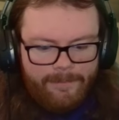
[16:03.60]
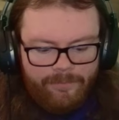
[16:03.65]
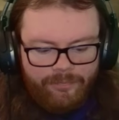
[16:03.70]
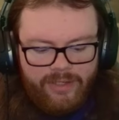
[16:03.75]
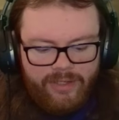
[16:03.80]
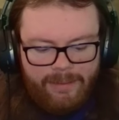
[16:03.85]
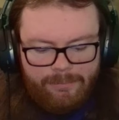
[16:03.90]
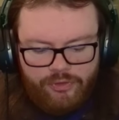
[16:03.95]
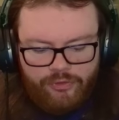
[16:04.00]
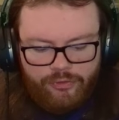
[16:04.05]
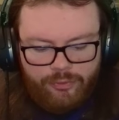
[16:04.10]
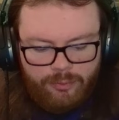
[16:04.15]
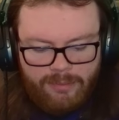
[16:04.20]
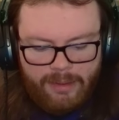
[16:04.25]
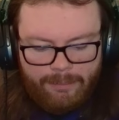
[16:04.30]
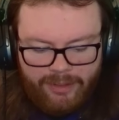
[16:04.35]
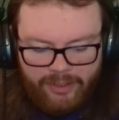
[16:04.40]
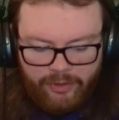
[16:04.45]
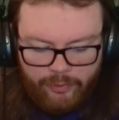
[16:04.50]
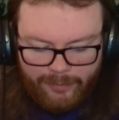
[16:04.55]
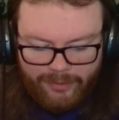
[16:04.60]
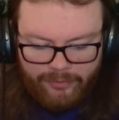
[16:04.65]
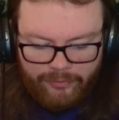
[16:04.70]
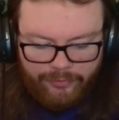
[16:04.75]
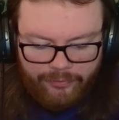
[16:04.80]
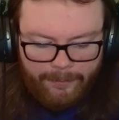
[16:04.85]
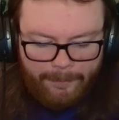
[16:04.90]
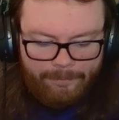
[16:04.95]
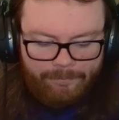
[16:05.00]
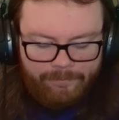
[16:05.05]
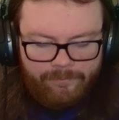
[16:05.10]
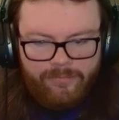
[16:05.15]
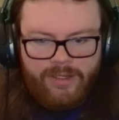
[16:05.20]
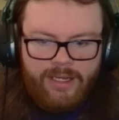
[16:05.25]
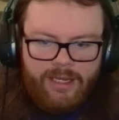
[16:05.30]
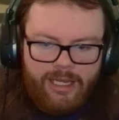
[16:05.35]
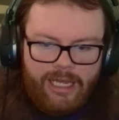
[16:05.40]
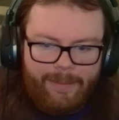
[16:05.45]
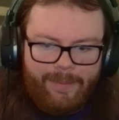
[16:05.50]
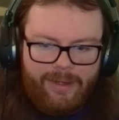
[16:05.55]
I'm just doing my placements.
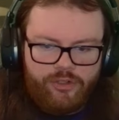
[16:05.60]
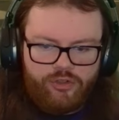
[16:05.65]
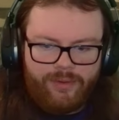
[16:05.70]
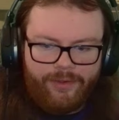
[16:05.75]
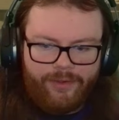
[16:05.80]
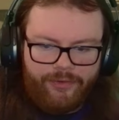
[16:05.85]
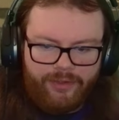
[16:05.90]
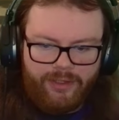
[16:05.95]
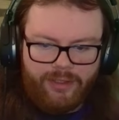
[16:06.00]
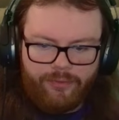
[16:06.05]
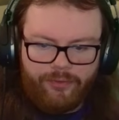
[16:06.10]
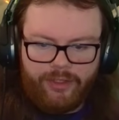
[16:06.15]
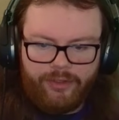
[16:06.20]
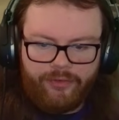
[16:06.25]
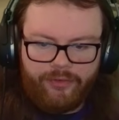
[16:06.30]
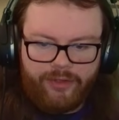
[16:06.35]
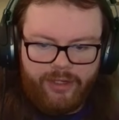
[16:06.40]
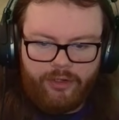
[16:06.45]
I might try and see if Z's down